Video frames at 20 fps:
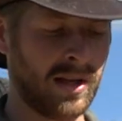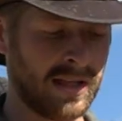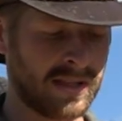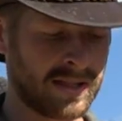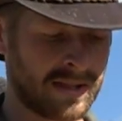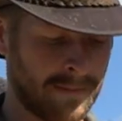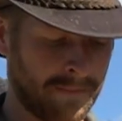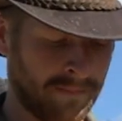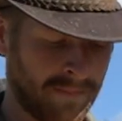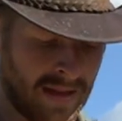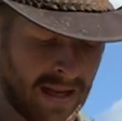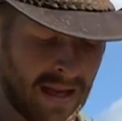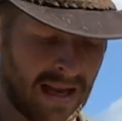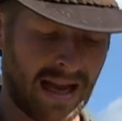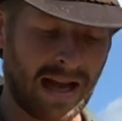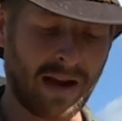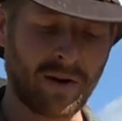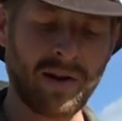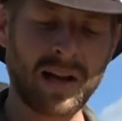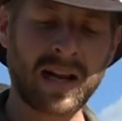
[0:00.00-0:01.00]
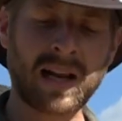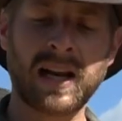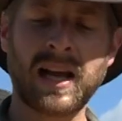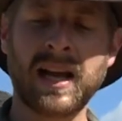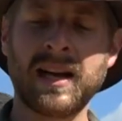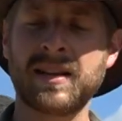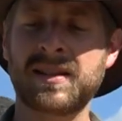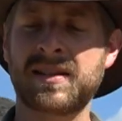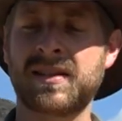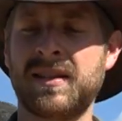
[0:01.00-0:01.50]
is our
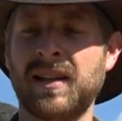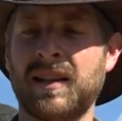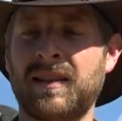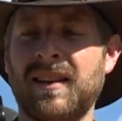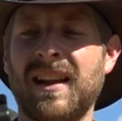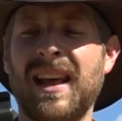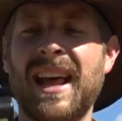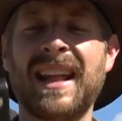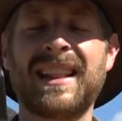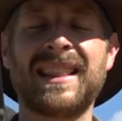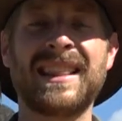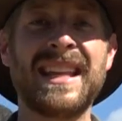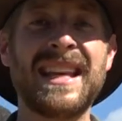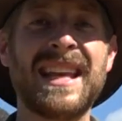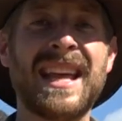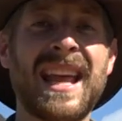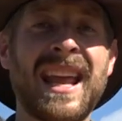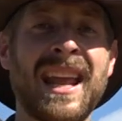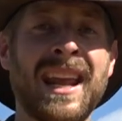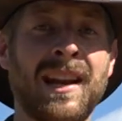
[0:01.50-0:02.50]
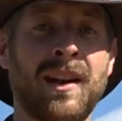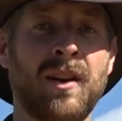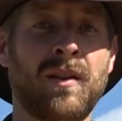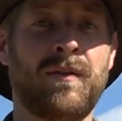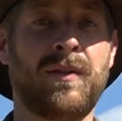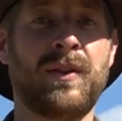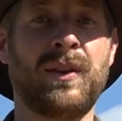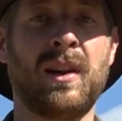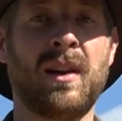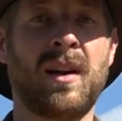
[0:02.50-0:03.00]
regulators sit at the end
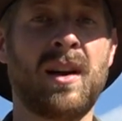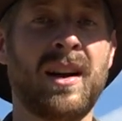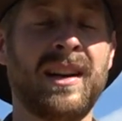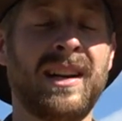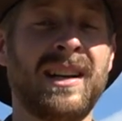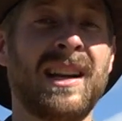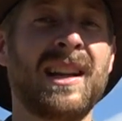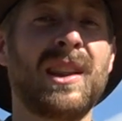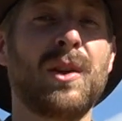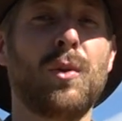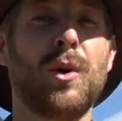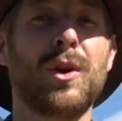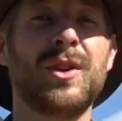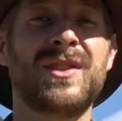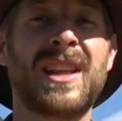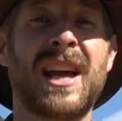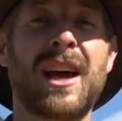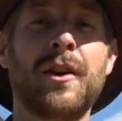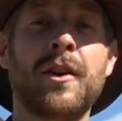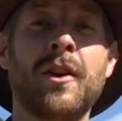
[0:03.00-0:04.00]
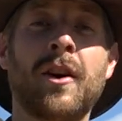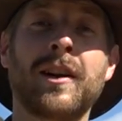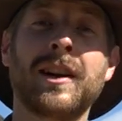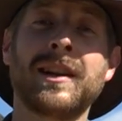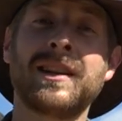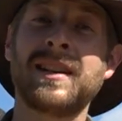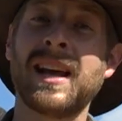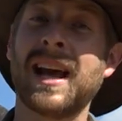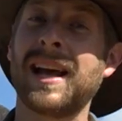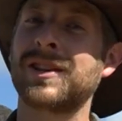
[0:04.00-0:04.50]
of the line. In other words, they are not
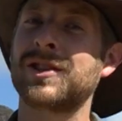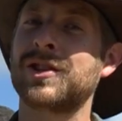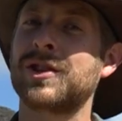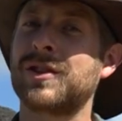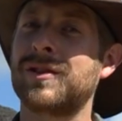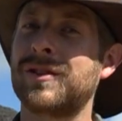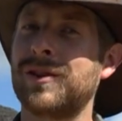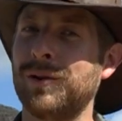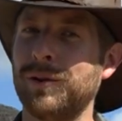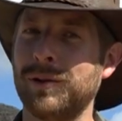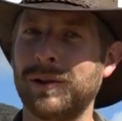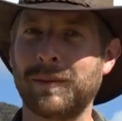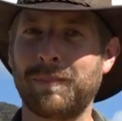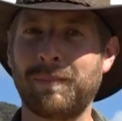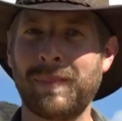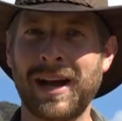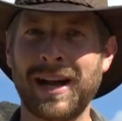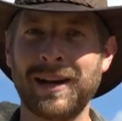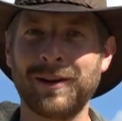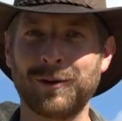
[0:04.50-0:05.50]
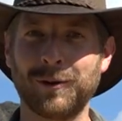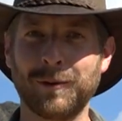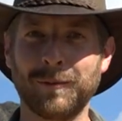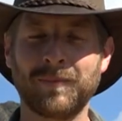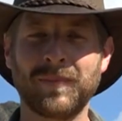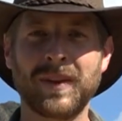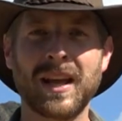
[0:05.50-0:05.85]
attached to the panel.